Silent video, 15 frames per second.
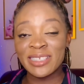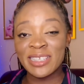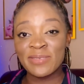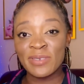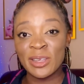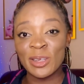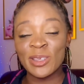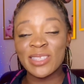this
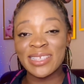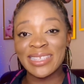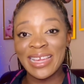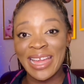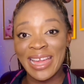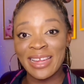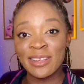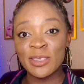video to
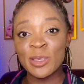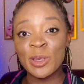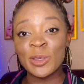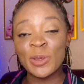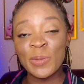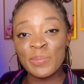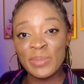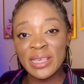the end so you
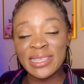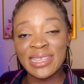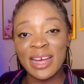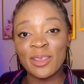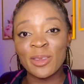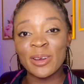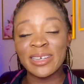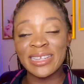don't miss
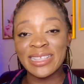out on